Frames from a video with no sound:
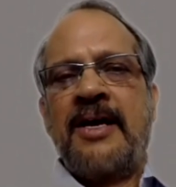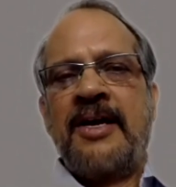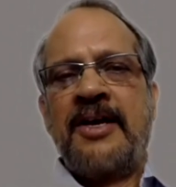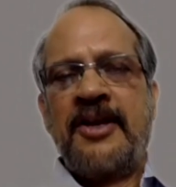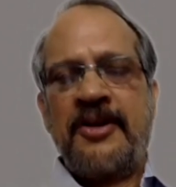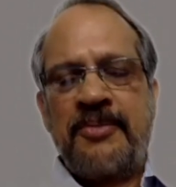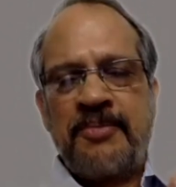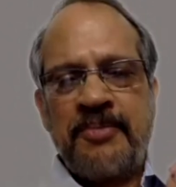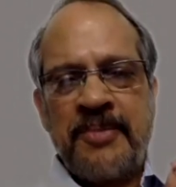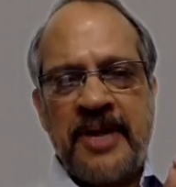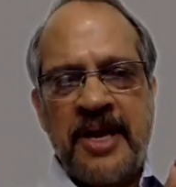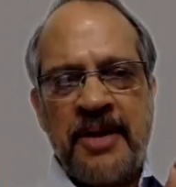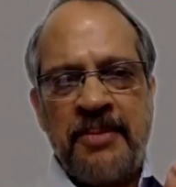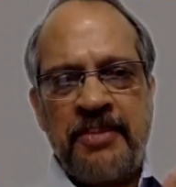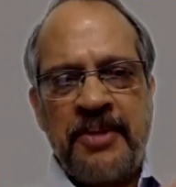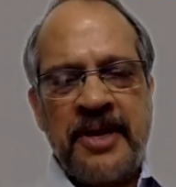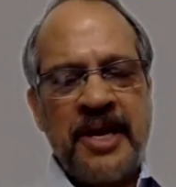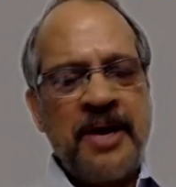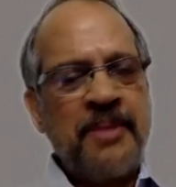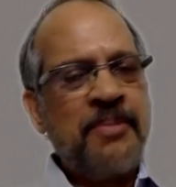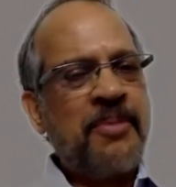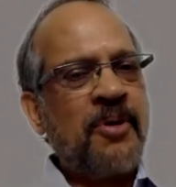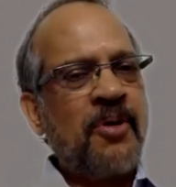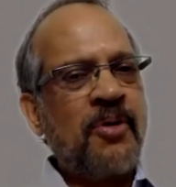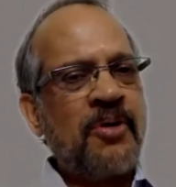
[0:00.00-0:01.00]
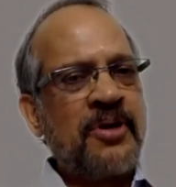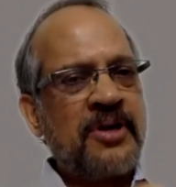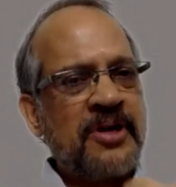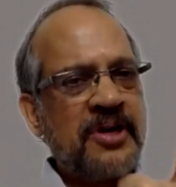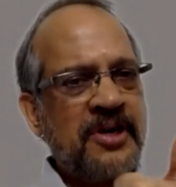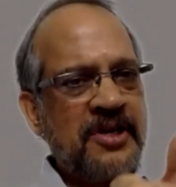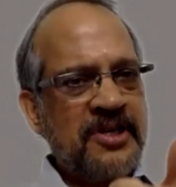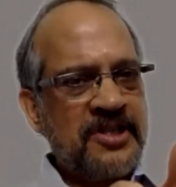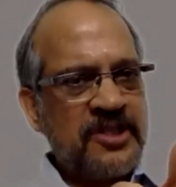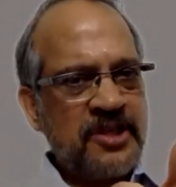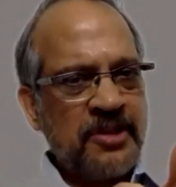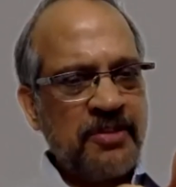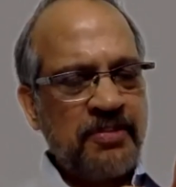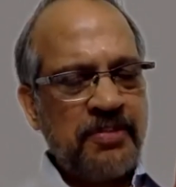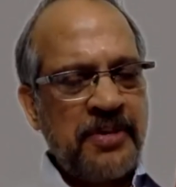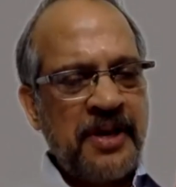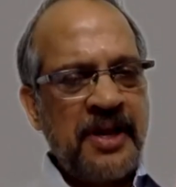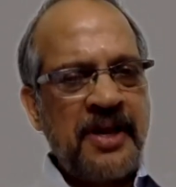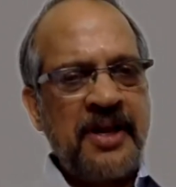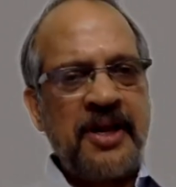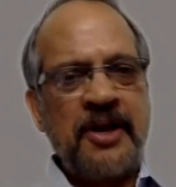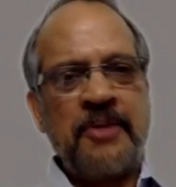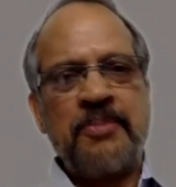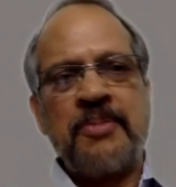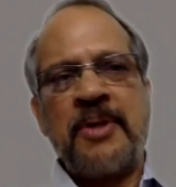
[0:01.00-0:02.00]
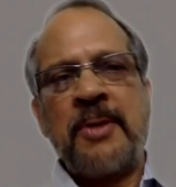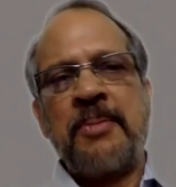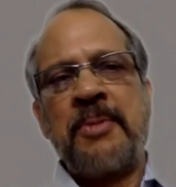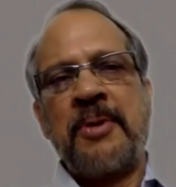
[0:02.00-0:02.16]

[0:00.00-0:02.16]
It may be about discipline, it may be